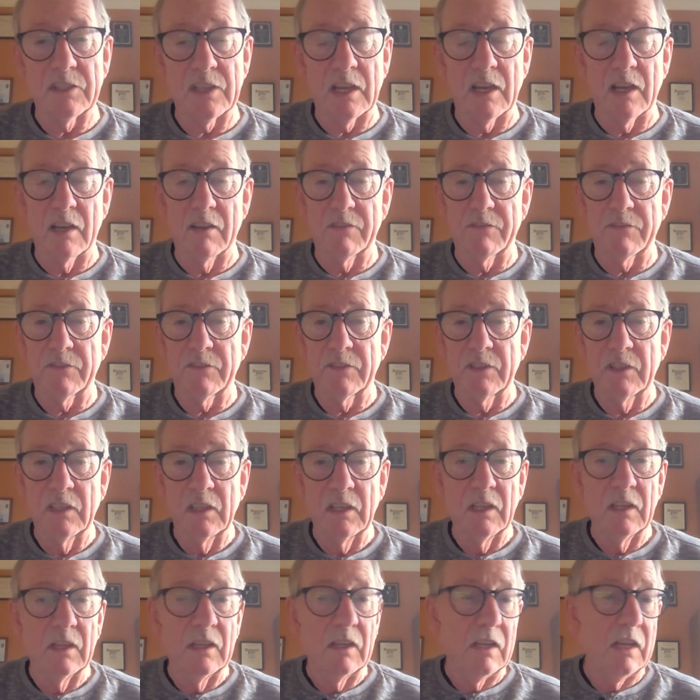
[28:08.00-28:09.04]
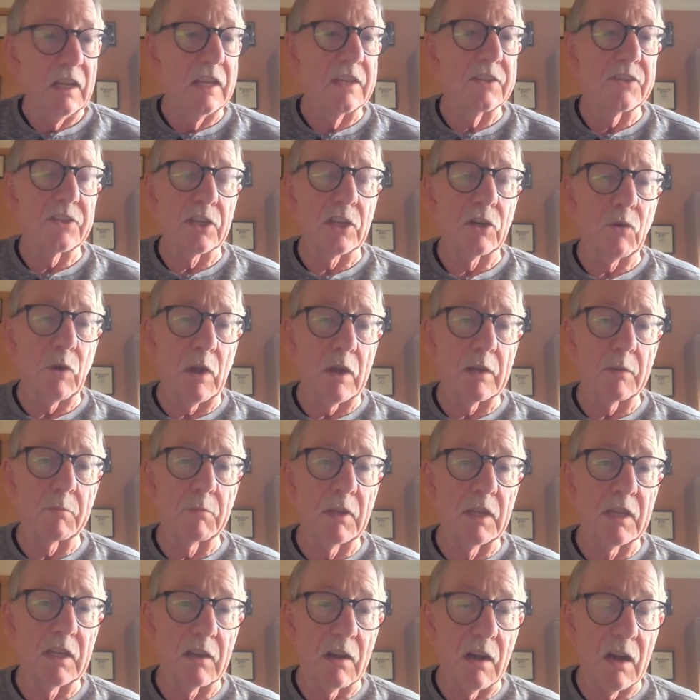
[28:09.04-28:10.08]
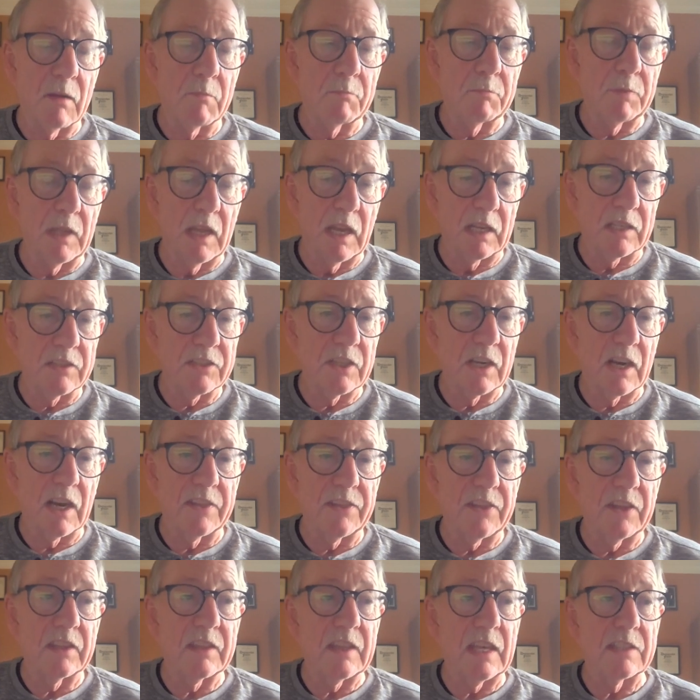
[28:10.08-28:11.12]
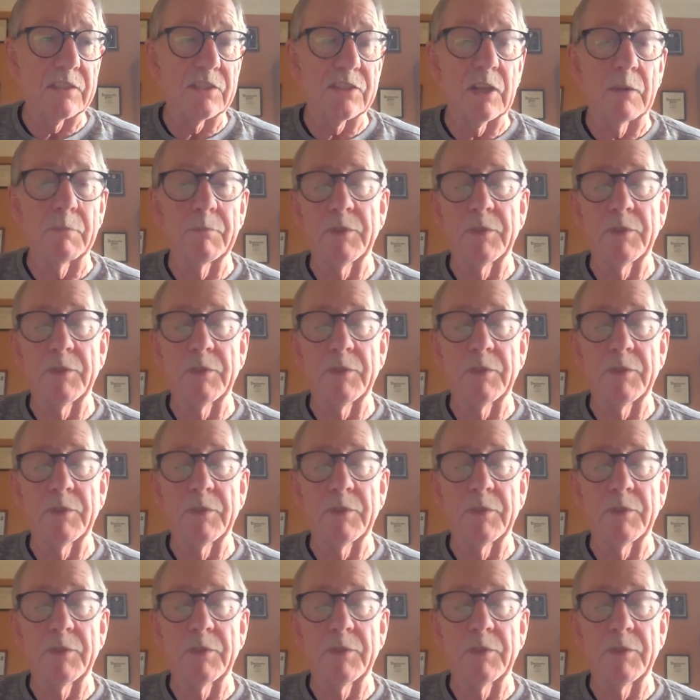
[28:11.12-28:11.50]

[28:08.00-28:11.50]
itself is incredibly complex. And I think that's